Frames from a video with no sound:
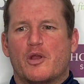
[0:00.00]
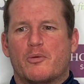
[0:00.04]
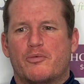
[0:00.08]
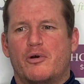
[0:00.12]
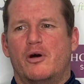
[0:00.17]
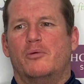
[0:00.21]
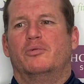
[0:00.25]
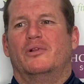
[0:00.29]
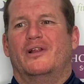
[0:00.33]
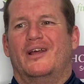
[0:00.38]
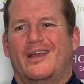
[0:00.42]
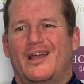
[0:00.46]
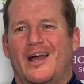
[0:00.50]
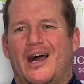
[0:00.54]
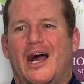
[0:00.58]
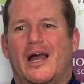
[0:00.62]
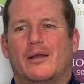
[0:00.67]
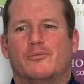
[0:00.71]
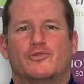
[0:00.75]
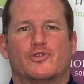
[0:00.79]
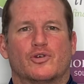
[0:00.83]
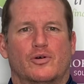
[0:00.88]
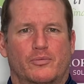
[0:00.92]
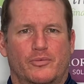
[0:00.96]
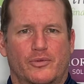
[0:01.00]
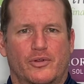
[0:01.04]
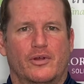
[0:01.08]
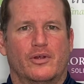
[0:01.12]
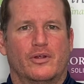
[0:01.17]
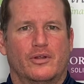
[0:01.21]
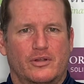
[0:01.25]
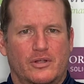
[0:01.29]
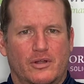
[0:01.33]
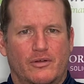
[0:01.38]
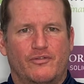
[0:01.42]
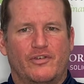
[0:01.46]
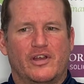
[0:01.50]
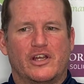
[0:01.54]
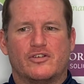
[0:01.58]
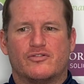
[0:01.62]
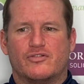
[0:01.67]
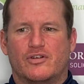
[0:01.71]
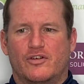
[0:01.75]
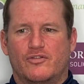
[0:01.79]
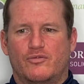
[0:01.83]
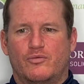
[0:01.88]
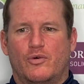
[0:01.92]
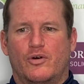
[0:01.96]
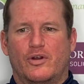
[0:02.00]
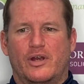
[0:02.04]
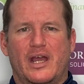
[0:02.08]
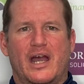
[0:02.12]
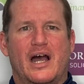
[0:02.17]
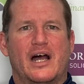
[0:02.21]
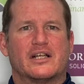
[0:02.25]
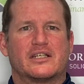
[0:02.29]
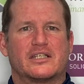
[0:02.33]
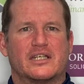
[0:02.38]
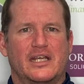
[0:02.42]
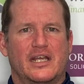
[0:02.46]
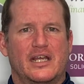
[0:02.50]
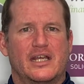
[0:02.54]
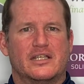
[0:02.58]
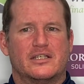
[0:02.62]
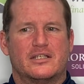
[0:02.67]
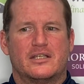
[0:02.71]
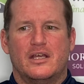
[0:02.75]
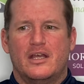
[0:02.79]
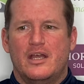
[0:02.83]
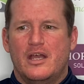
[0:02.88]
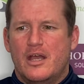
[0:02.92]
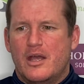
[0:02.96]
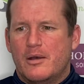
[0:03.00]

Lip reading: probably hypes up the victory of what it actually is.